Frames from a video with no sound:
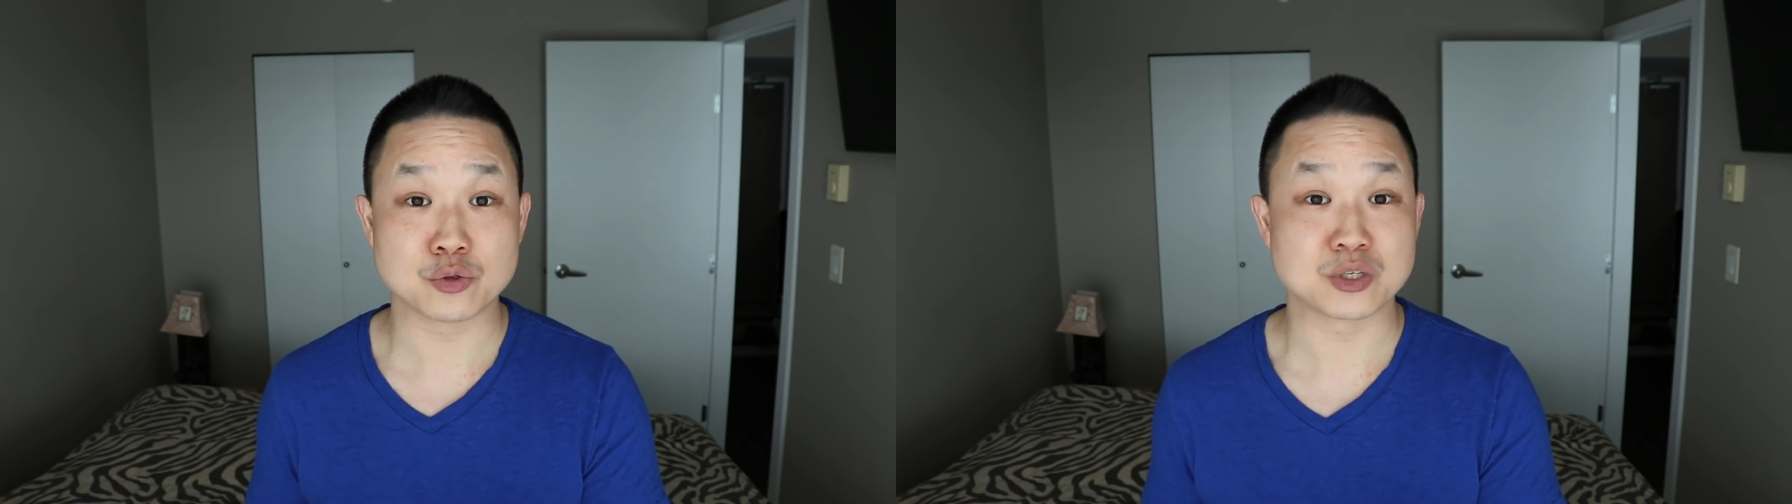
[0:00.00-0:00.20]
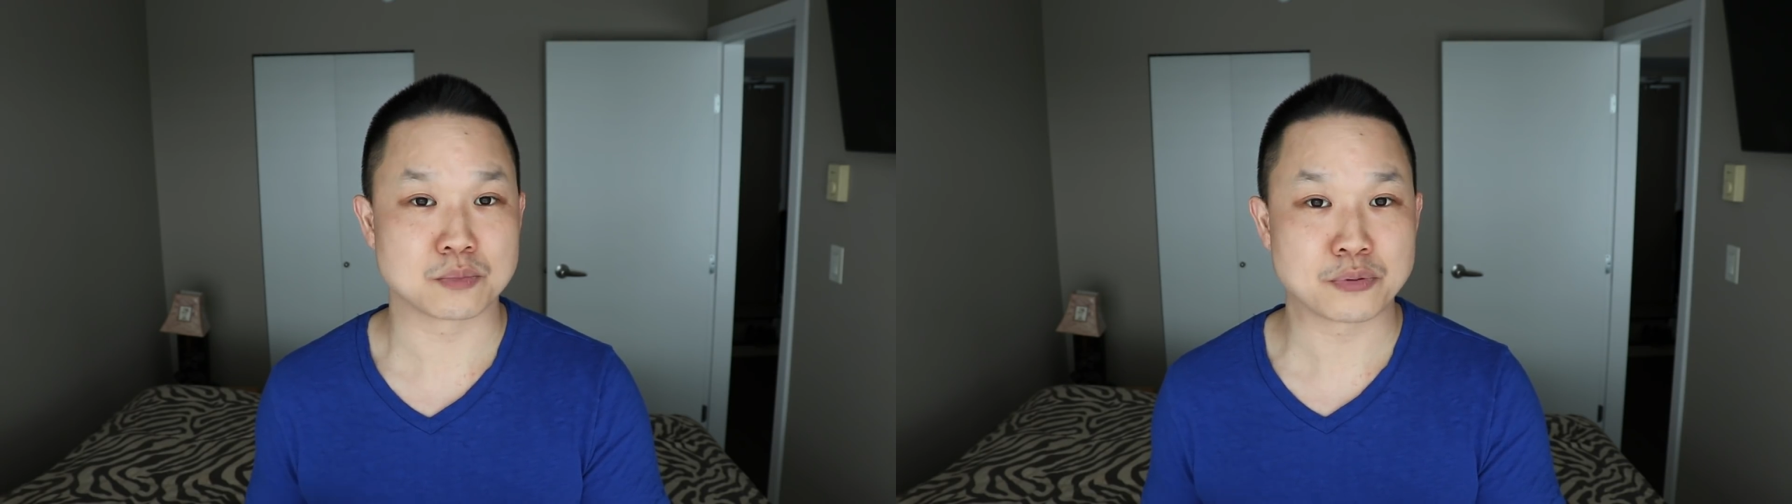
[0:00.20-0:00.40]

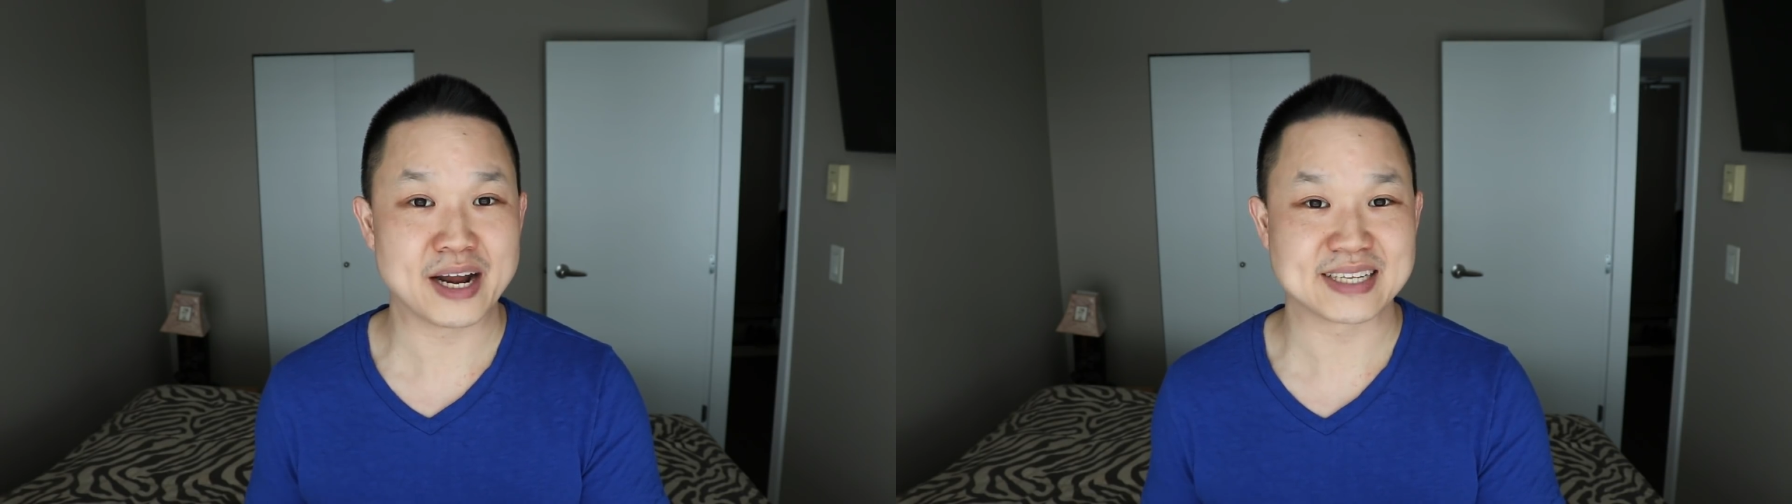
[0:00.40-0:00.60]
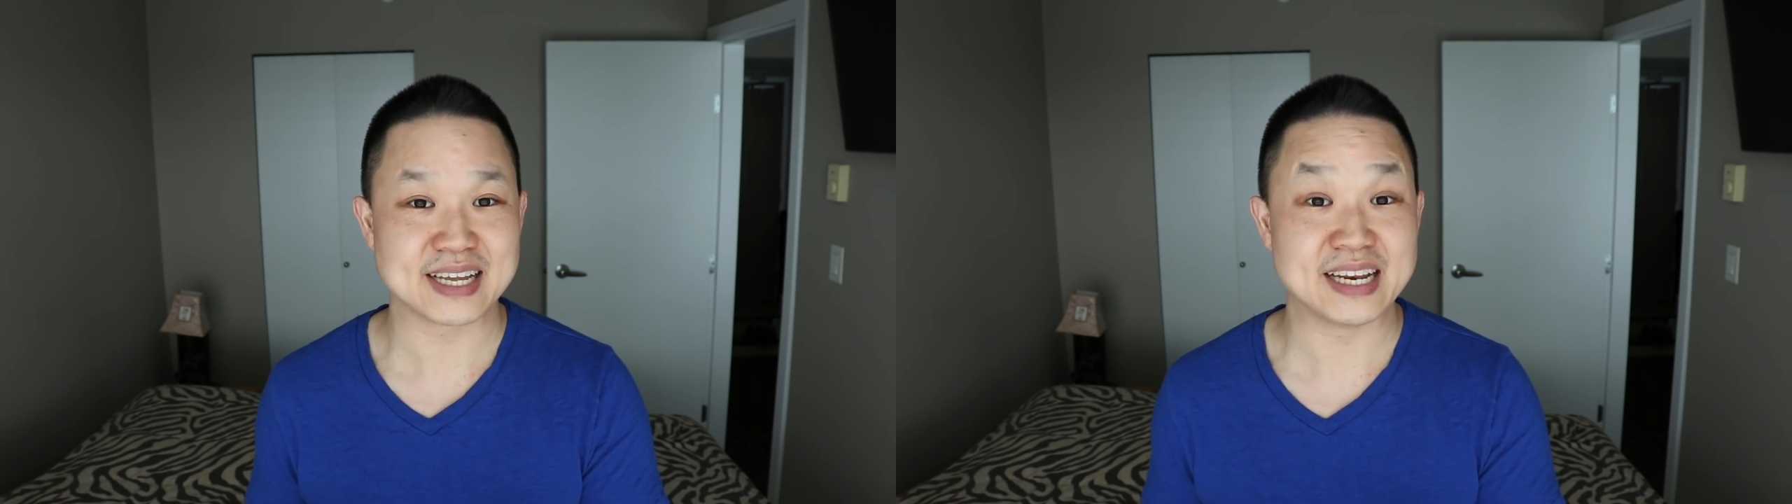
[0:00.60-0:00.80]
to
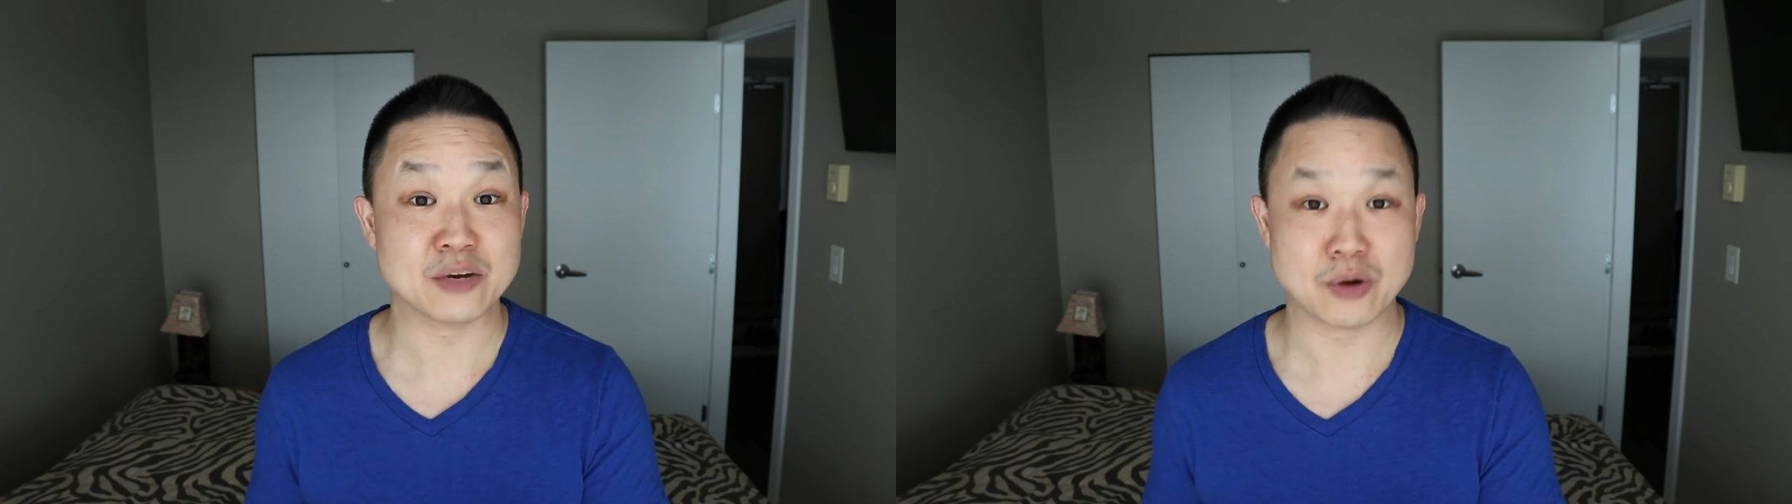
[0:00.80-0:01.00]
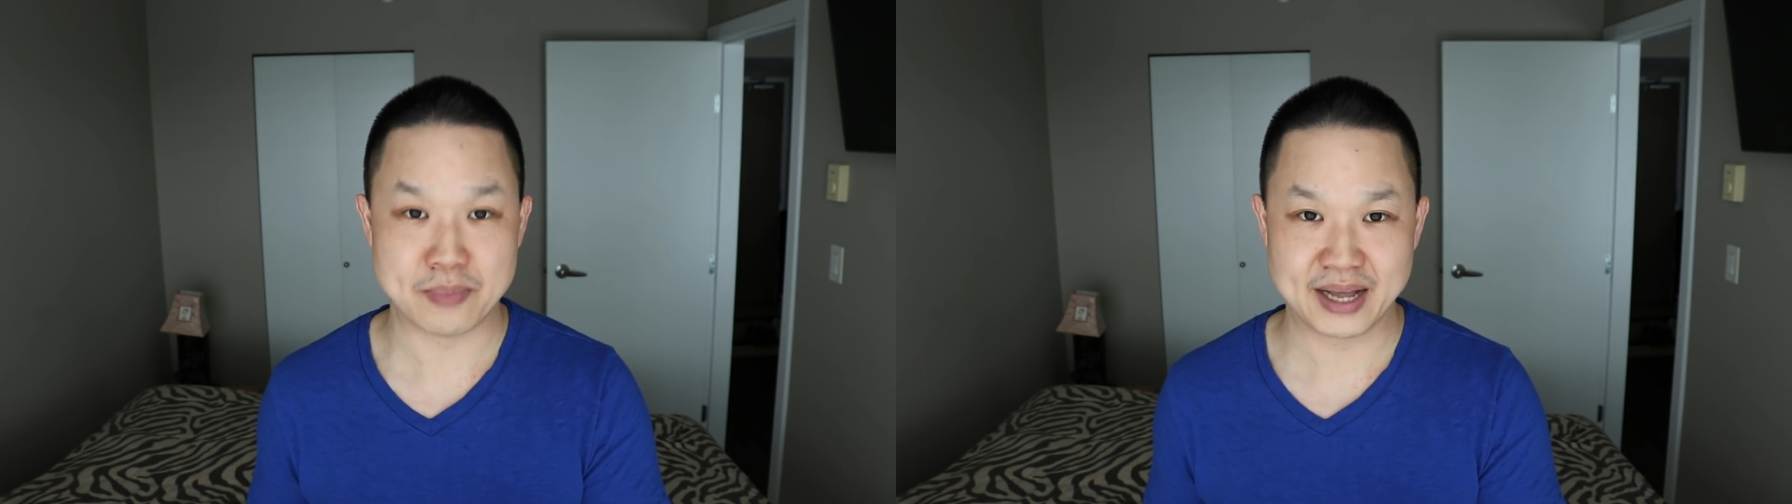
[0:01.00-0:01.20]
suppress
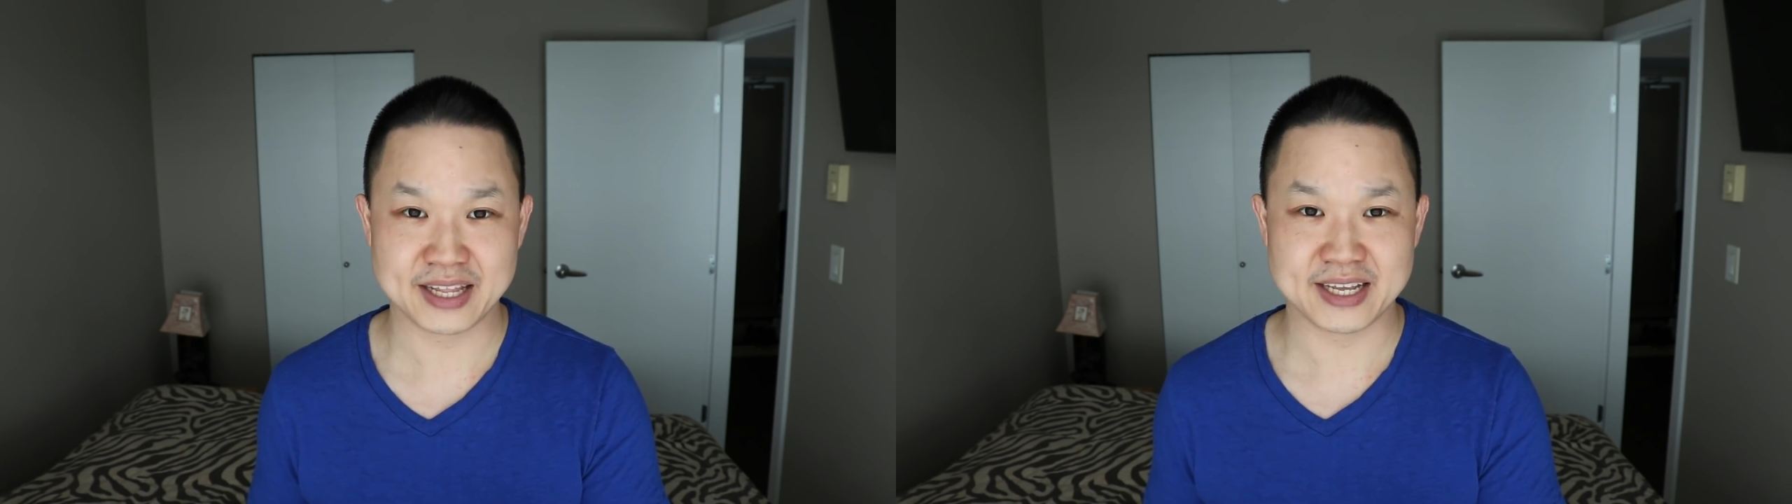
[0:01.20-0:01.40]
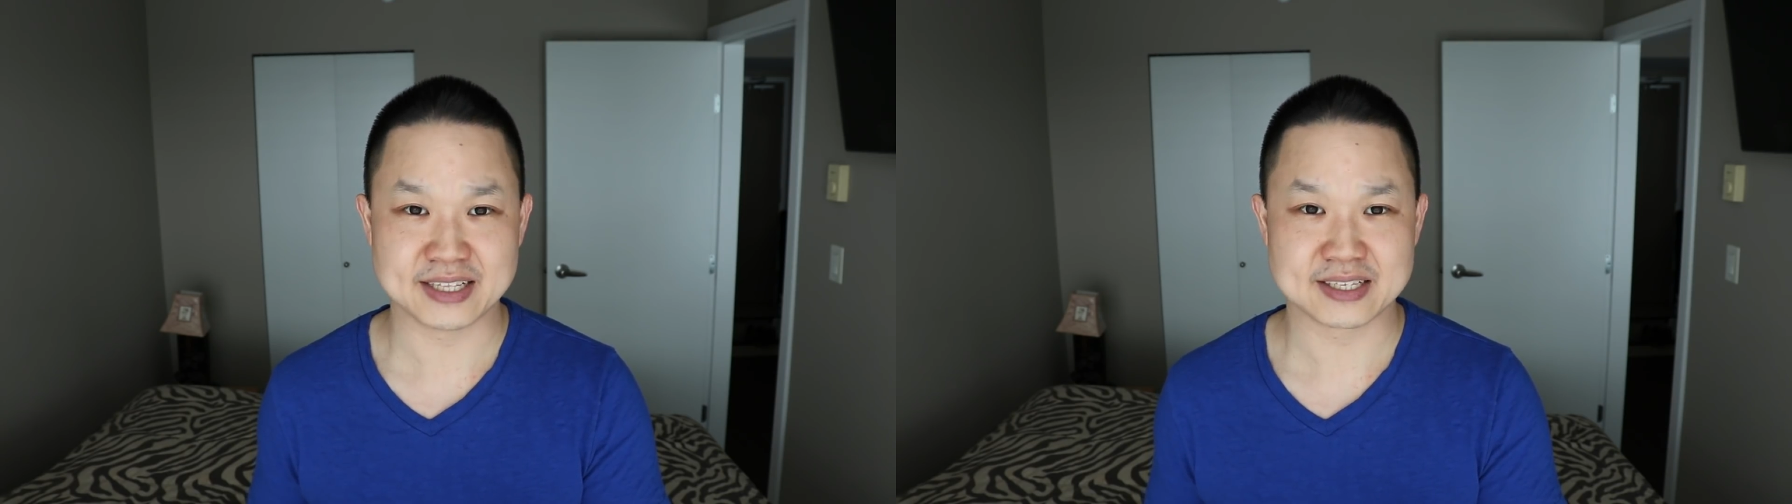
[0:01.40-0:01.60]
any
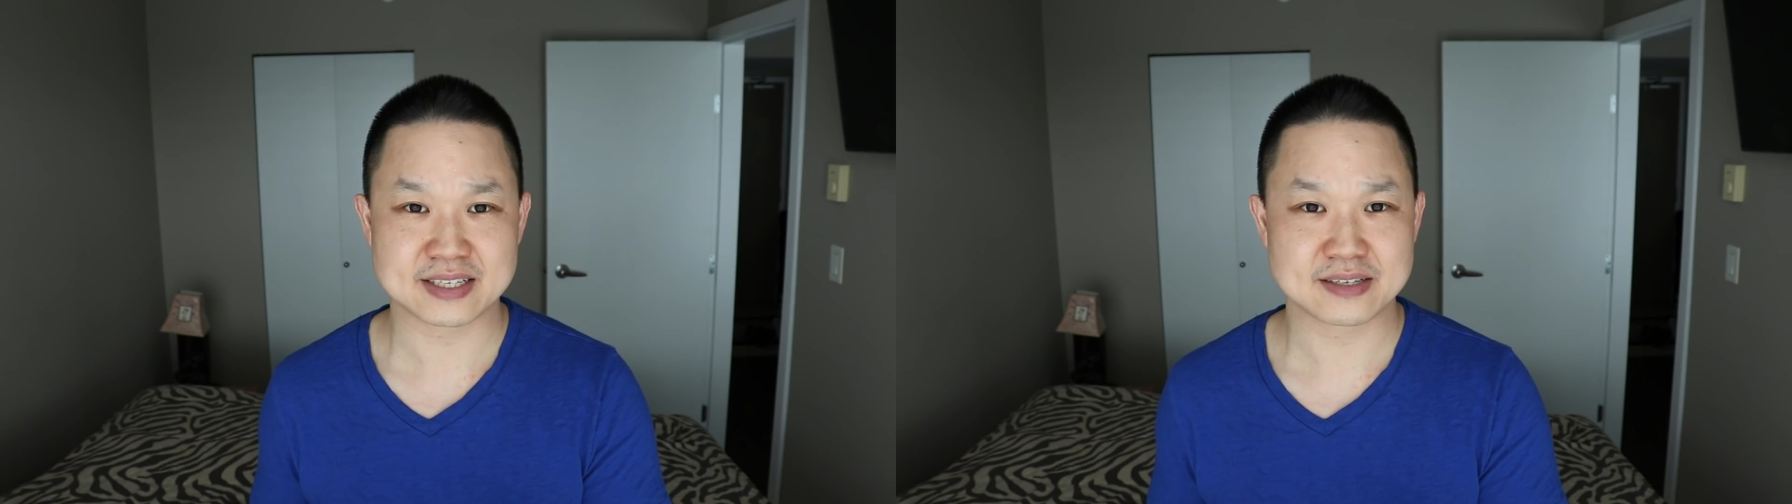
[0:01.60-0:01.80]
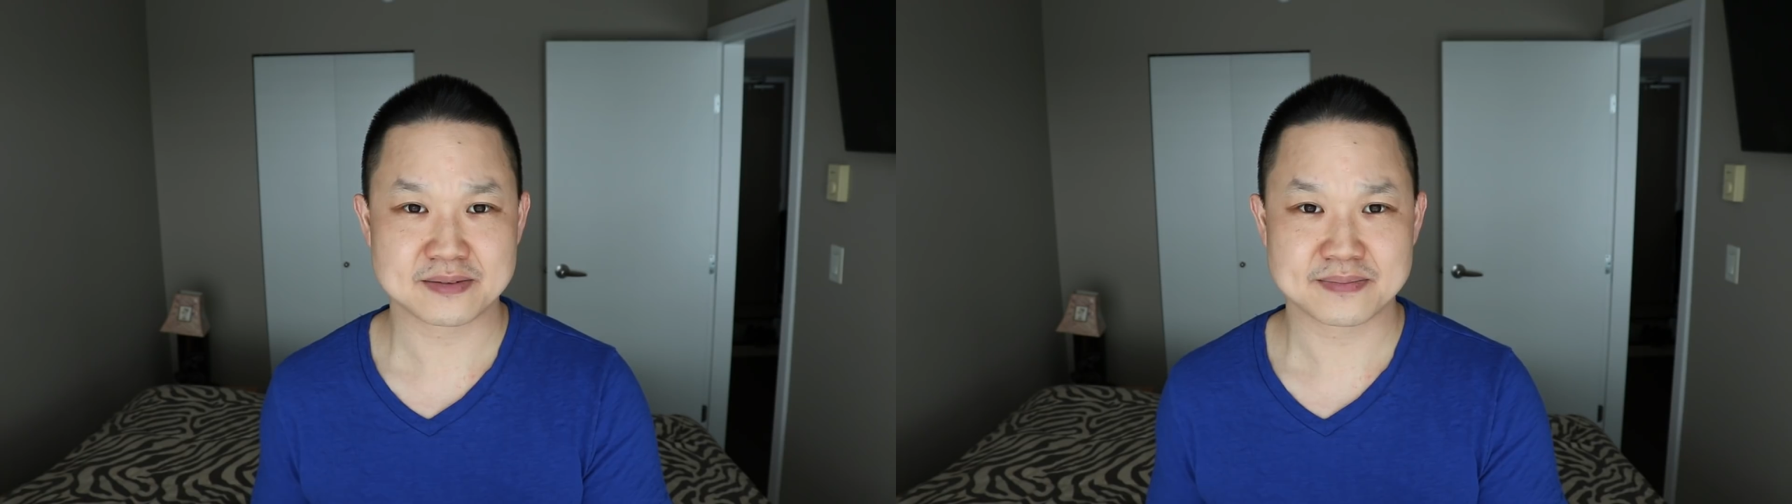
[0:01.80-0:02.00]

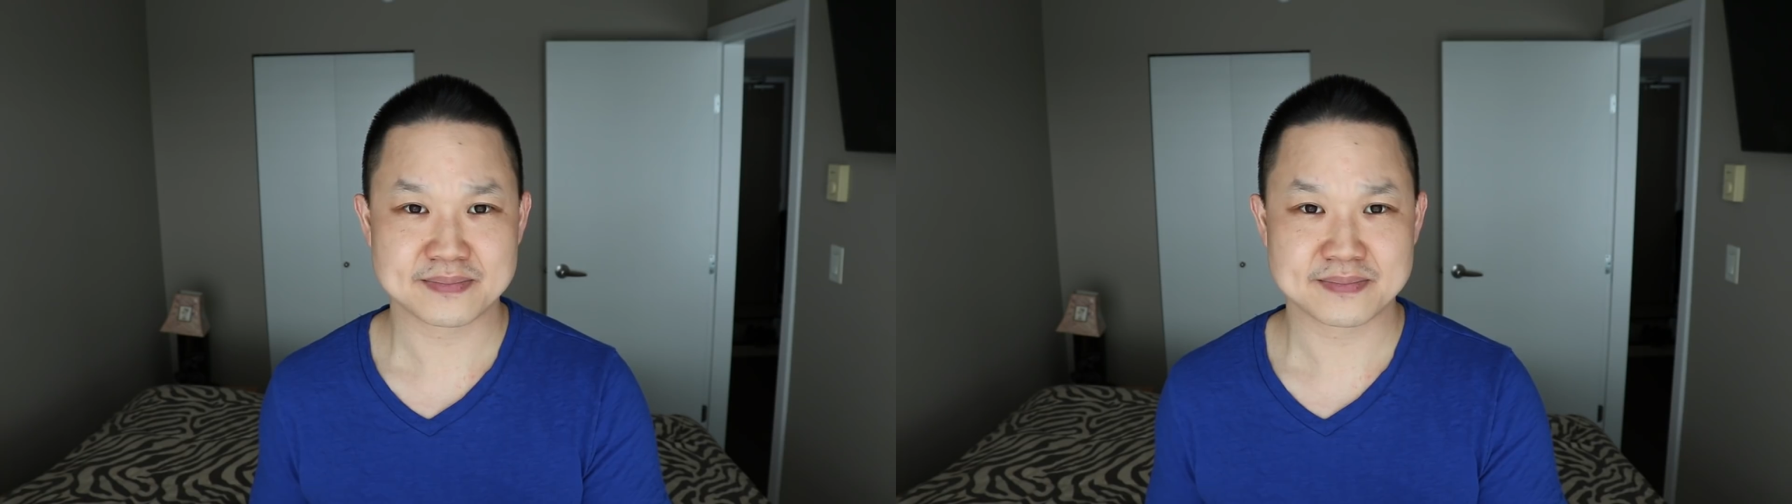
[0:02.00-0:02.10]
rebellions.